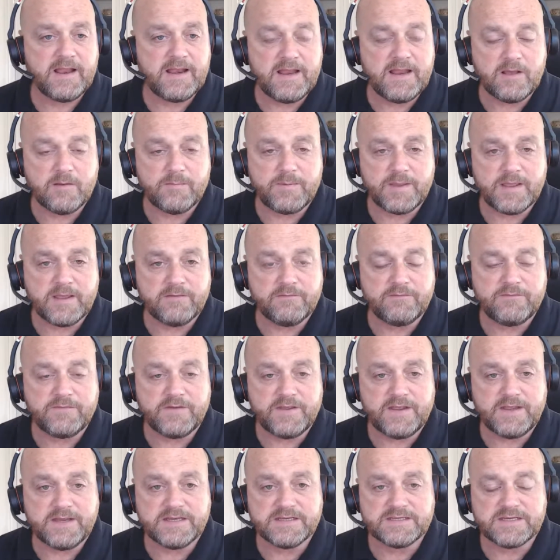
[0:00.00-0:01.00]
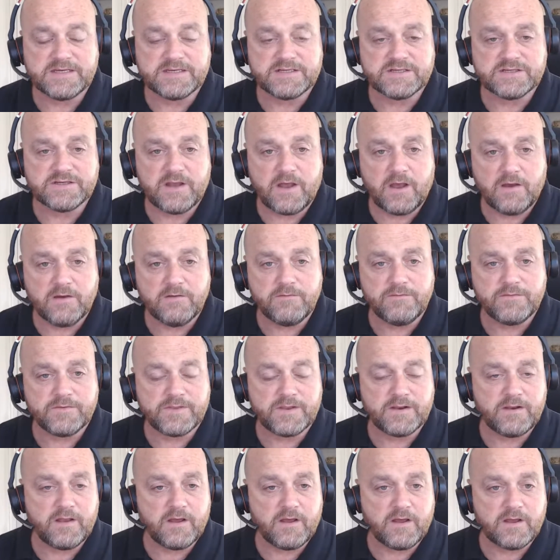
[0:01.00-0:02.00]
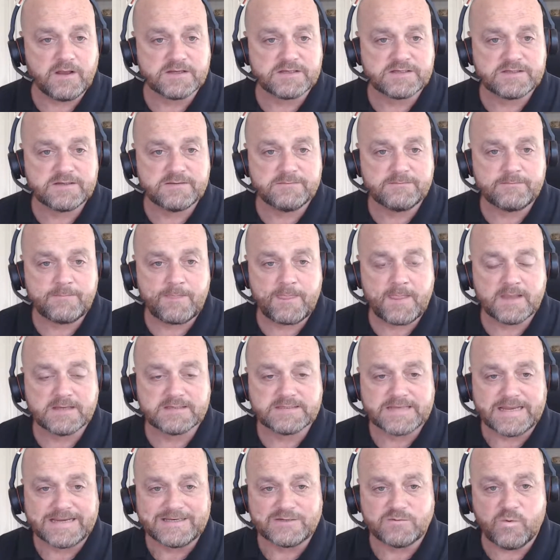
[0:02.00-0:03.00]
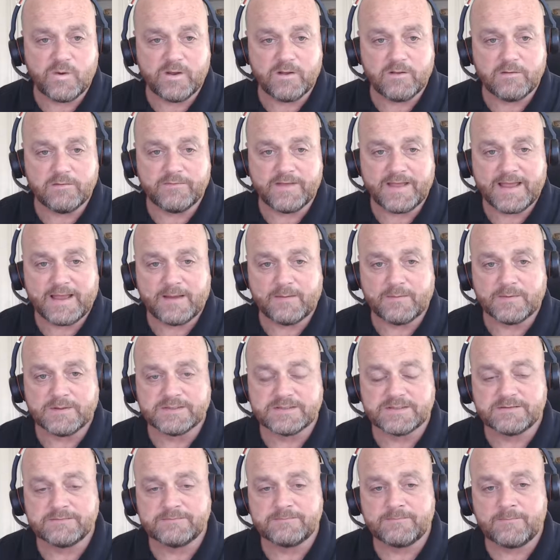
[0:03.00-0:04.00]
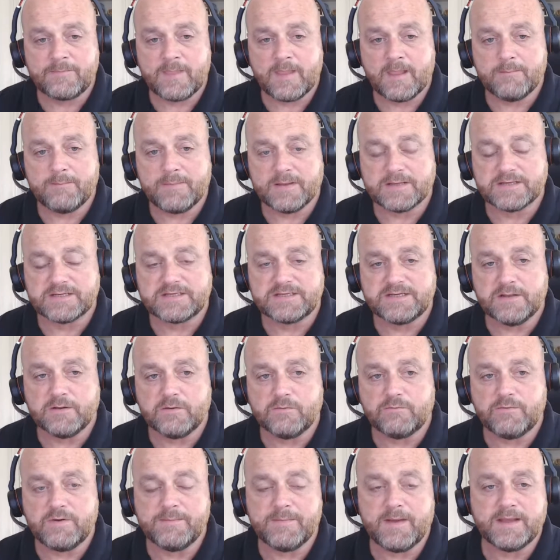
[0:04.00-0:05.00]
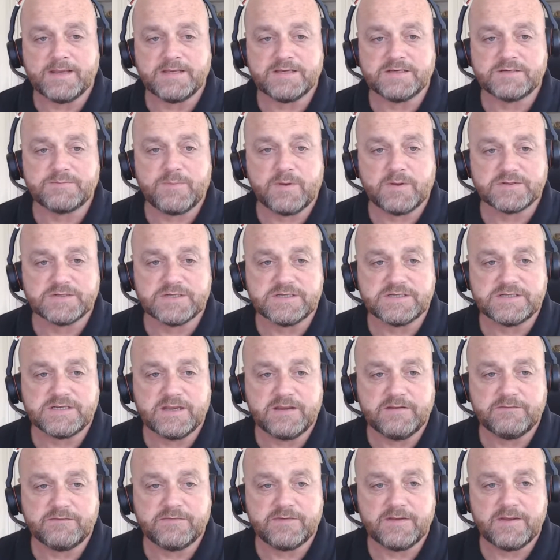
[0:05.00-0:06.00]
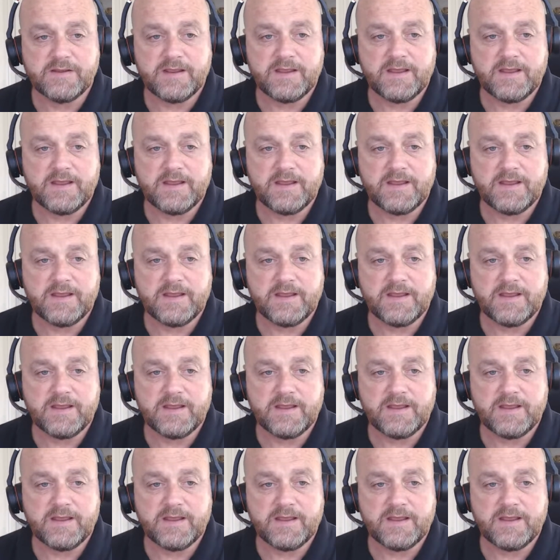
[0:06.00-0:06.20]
A little bit of indecision over the last, say, 12 hours, but still remains positive,